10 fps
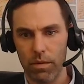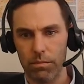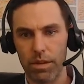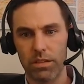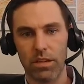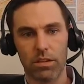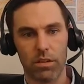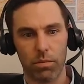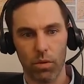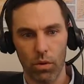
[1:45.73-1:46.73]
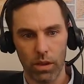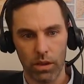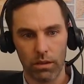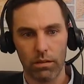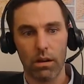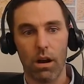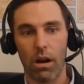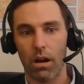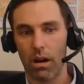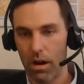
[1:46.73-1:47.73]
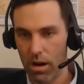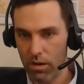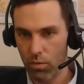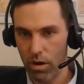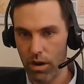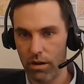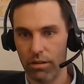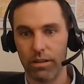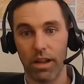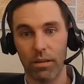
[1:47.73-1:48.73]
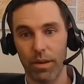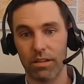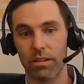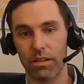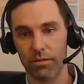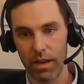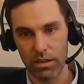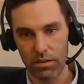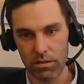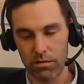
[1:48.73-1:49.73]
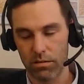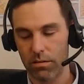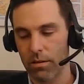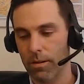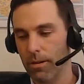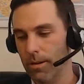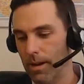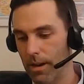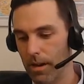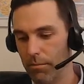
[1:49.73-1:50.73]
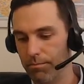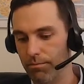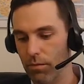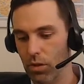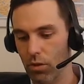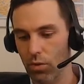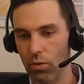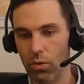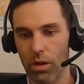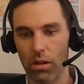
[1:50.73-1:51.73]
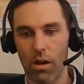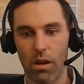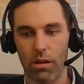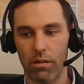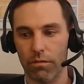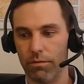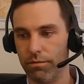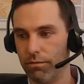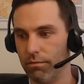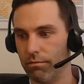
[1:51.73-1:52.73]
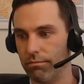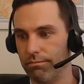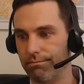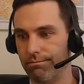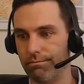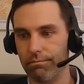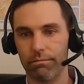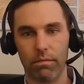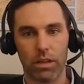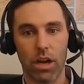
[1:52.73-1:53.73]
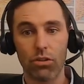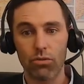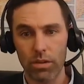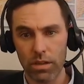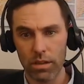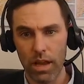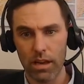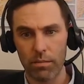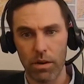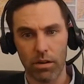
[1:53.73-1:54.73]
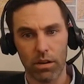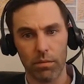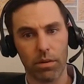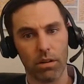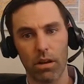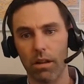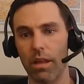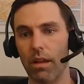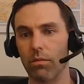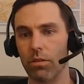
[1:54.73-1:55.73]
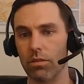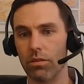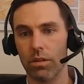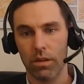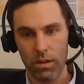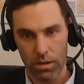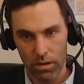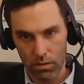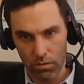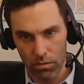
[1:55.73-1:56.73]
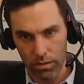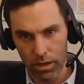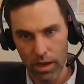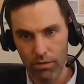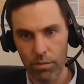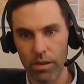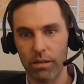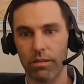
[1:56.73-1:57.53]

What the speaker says: business deploying hardware telemedicine devices to a lot of countries in Latin America, but a lot of that was, only government